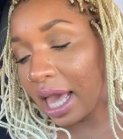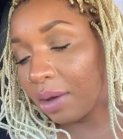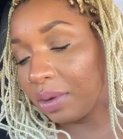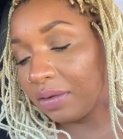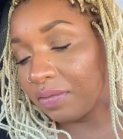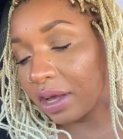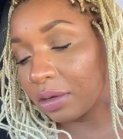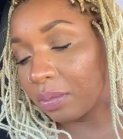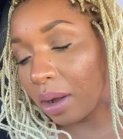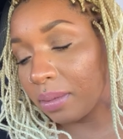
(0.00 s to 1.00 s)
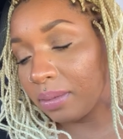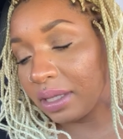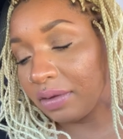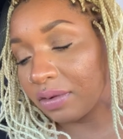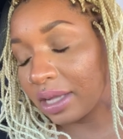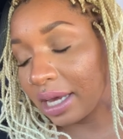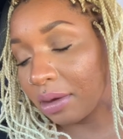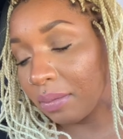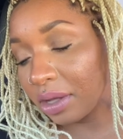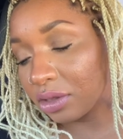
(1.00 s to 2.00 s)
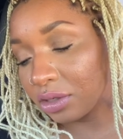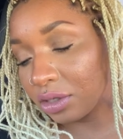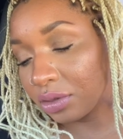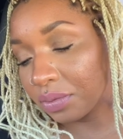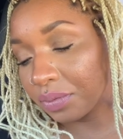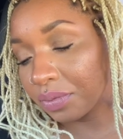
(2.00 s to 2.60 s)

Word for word: and we fucked probably for like a month or two.